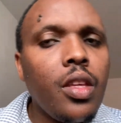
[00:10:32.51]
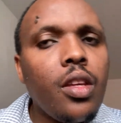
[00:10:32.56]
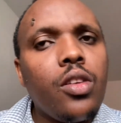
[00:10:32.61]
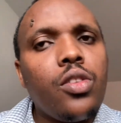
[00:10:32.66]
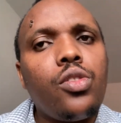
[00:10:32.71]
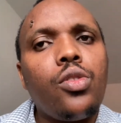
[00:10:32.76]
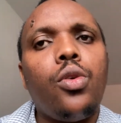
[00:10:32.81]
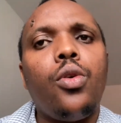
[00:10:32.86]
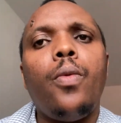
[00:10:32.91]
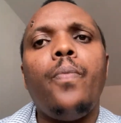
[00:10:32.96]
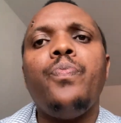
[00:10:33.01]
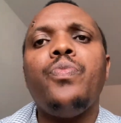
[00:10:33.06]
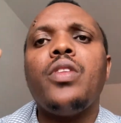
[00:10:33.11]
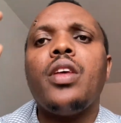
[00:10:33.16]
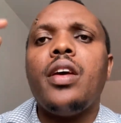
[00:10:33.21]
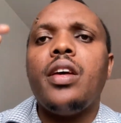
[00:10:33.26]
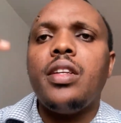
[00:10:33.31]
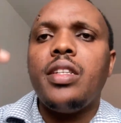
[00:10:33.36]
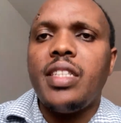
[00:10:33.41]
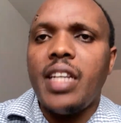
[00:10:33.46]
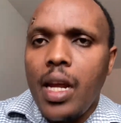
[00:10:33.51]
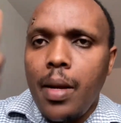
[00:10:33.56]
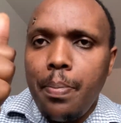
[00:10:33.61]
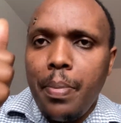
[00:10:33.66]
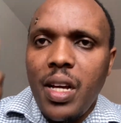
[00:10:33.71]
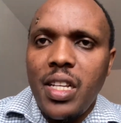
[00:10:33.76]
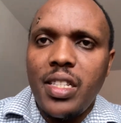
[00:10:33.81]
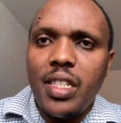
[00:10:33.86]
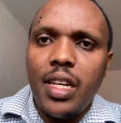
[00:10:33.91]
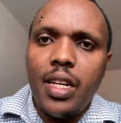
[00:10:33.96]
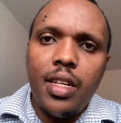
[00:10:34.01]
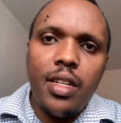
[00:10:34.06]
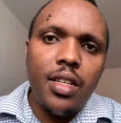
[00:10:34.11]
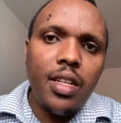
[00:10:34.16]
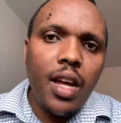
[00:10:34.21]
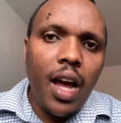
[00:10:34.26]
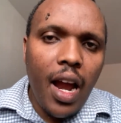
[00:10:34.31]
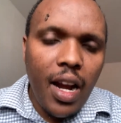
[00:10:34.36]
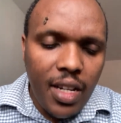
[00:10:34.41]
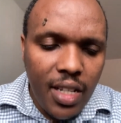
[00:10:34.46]
So 10%
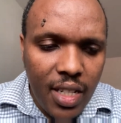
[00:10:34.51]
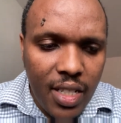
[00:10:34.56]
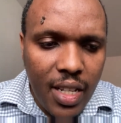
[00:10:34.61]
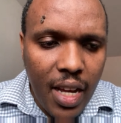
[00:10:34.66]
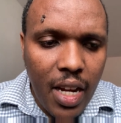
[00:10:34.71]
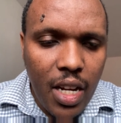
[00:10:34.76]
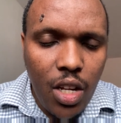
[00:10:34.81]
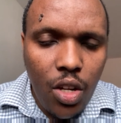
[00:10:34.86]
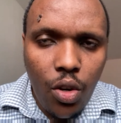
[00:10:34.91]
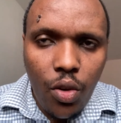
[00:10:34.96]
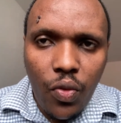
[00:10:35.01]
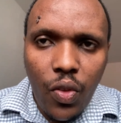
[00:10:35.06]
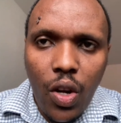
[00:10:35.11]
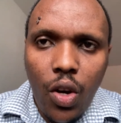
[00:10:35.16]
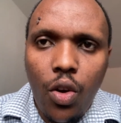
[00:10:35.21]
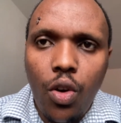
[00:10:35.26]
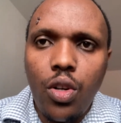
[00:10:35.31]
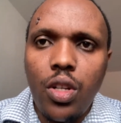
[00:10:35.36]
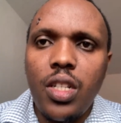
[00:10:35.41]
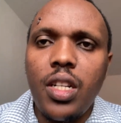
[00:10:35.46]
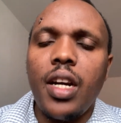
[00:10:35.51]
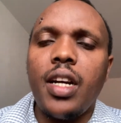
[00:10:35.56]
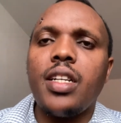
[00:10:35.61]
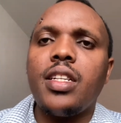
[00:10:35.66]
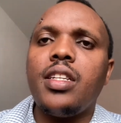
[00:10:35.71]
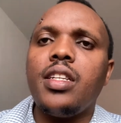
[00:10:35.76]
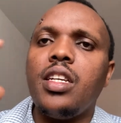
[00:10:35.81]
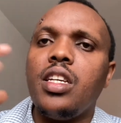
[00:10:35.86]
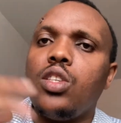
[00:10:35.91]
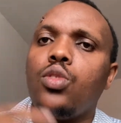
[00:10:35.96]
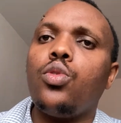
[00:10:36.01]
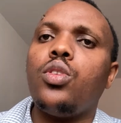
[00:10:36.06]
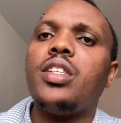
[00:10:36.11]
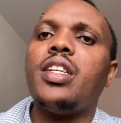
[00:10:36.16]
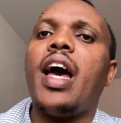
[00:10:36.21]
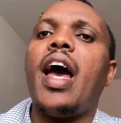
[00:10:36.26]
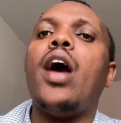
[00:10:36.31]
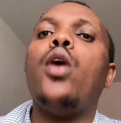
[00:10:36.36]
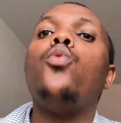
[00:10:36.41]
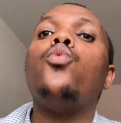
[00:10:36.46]
at the signing of the contract is what
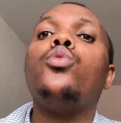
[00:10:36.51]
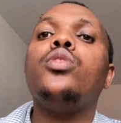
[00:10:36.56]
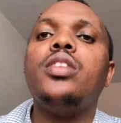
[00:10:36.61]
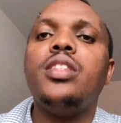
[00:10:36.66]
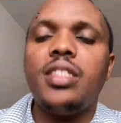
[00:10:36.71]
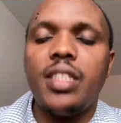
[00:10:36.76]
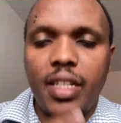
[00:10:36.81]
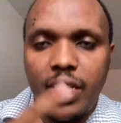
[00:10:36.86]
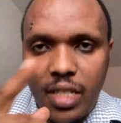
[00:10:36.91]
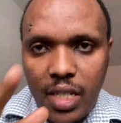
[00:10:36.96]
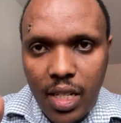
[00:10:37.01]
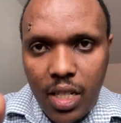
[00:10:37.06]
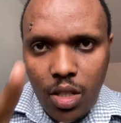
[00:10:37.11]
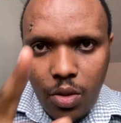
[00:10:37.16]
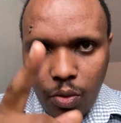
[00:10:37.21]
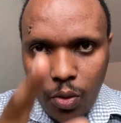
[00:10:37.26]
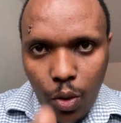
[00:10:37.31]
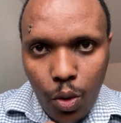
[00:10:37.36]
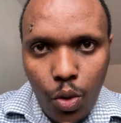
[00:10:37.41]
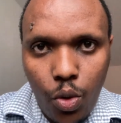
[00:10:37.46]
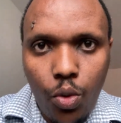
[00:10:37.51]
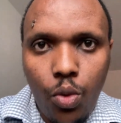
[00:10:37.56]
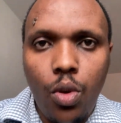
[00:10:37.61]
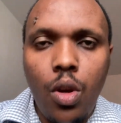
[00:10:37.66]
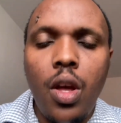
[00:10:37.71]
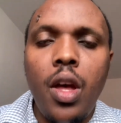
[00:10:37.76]
I would suggest for you.